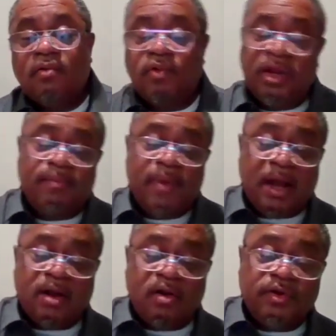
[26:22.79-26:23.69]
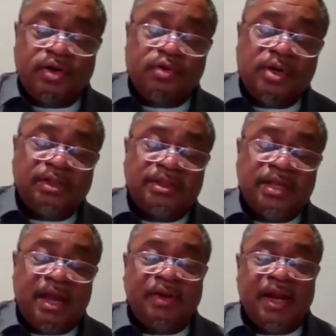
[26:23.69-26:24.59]
Read back over
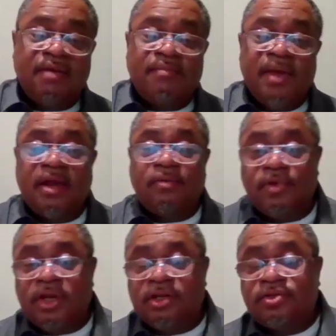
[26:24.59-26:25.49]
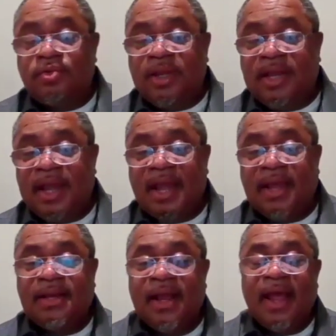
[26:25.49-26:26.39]
27, amen. Read
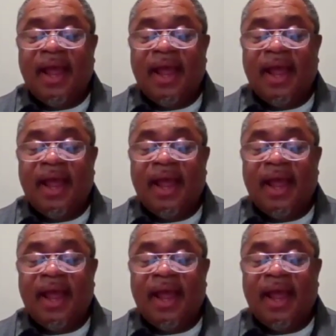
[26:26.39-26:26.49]
28,